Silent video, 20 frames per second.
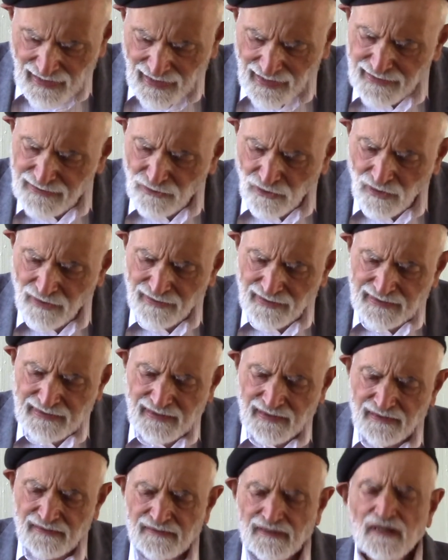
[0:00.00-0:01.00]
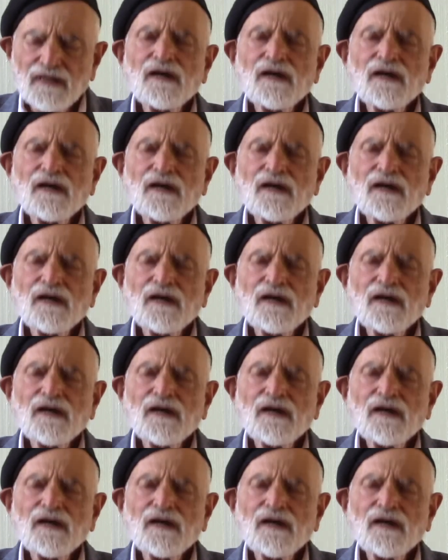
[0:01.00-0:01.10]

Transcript: and Oregon